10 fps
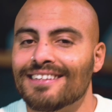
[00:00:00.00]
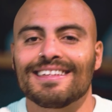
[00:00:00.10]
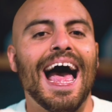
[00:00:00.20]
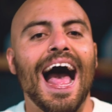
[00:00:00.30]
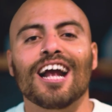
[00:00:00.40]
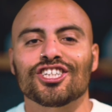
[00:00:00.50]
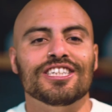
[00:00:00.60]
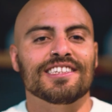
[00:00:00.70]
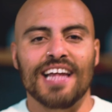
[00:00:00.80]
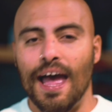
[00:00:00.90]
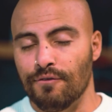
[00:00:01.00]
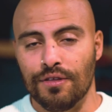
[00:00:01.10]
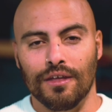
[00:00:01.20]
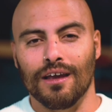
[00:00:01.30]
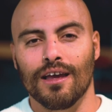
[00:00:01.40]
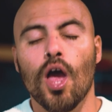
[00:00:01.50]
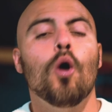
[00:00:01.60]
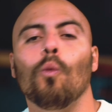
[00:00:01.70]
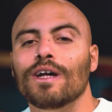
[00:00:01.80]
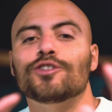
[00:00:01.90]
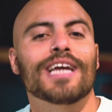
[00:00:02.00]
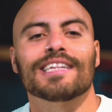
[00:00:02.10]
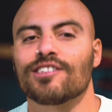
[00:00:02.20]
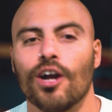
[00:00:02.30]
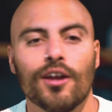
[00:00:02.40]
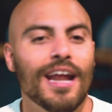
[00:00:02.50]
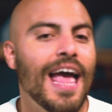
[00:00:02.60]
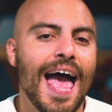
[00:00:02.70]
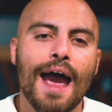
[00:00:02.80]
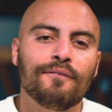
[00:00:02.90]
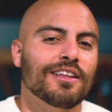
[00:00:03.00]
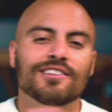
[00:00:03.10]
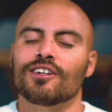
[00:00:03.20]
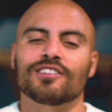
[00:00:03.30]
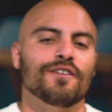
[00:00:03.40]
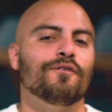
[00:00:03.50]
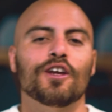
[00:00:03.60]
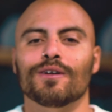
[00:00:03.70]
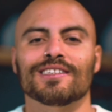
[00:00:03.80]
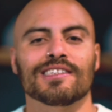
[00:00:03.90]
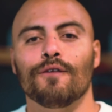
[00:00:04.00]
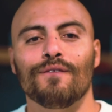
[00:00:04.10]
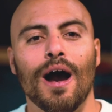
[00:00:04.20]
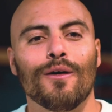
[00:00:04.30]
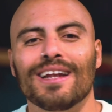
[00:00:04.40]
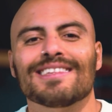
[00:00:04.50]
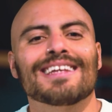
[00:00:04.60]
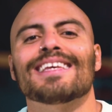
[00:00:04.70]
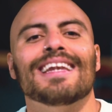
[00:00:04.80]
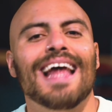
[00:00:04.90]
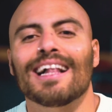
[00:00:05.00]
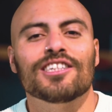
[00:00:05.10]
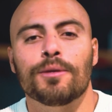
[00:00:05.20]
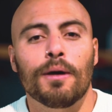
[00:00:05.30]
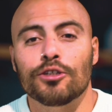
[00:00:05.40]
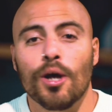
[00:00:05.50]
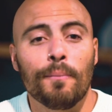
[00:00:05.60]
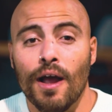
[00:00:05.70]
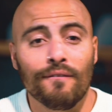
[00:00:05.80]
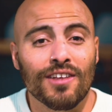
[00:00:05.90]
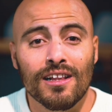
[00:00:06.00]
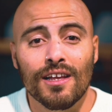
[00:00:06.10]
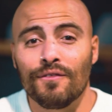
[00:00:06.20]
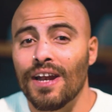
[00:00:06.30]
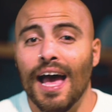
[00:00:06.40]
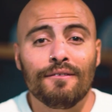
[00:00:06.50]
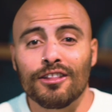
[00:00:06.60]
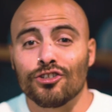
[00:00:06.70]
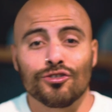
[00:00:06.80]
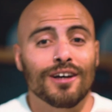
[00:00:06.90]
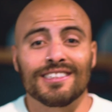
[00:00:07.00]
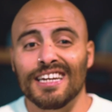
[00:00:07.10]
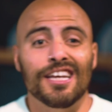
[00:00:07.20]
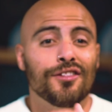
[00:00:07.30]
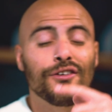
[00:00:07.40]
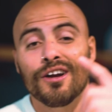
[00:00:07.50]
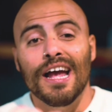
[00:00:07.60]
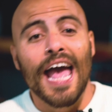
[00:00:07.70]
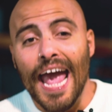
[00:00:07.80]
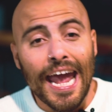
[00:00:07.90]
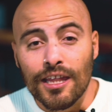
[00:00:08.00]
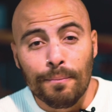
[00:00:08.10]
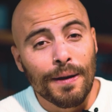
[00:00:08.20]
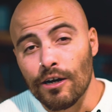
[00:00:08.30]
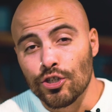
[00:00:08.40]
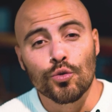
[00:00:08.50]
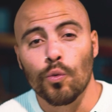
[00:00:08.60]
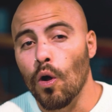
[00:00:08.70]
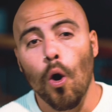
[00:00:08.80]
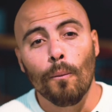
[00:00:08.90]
because action is everything. Once you get started, everything starts to figure itself out. It's like the analogy about jumping off the cliff and having to trust that either A, the parachute will